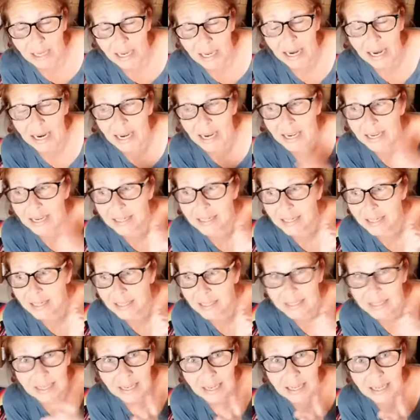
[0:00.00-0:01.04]
And
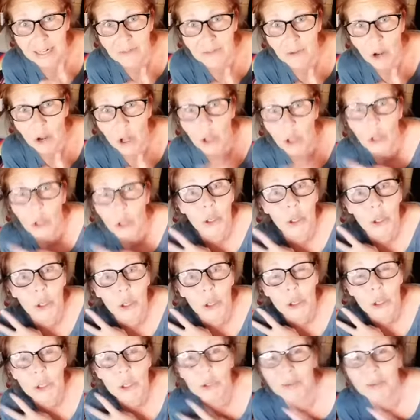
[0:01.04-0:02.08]
second of all,
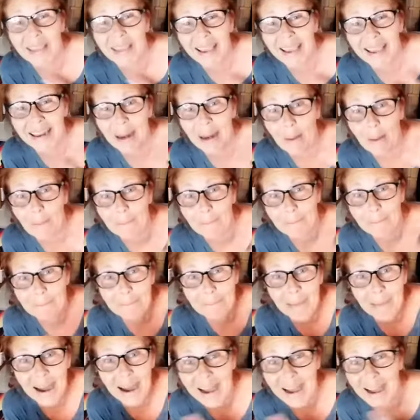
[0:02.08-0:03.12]
you get
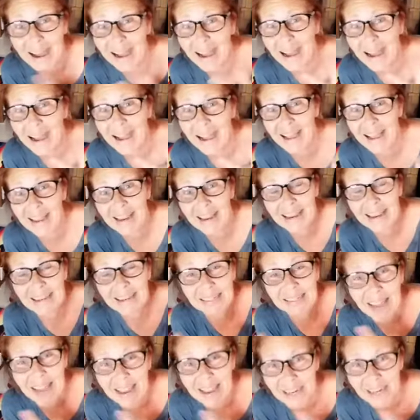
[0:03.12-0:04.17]
my
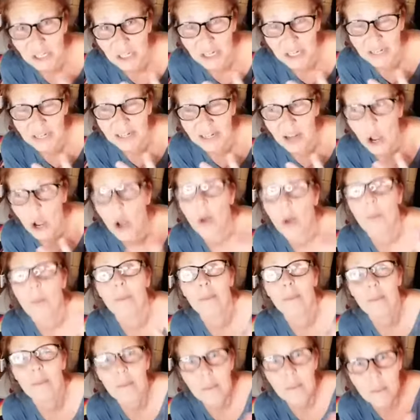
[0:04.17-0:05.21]
attention,
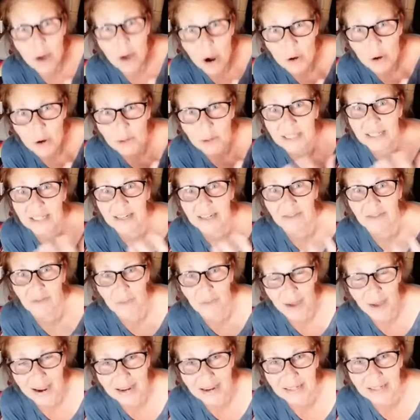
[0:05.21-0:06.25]
most of
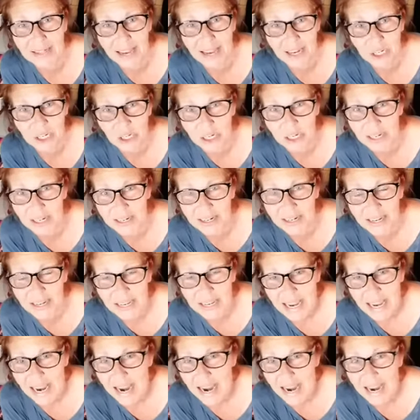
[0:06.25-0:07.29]
my attention,
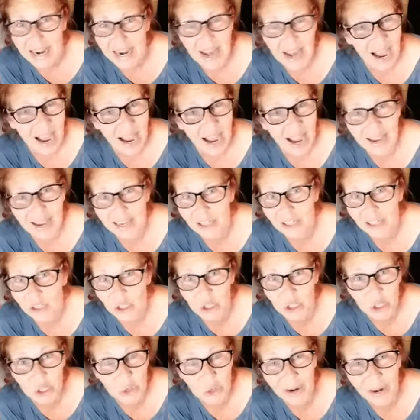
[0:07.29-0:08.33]
and I
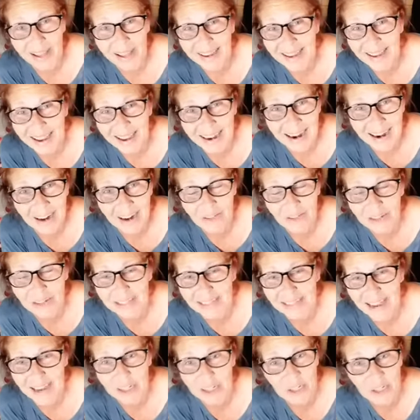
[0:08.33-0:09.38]
do what I can every
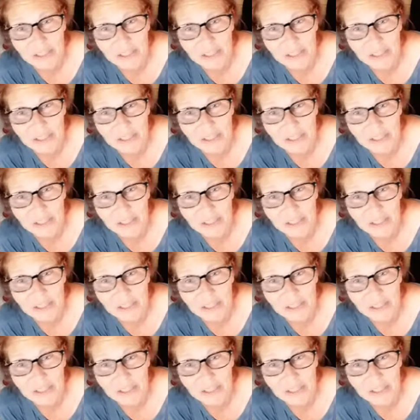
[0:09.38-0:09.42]
day.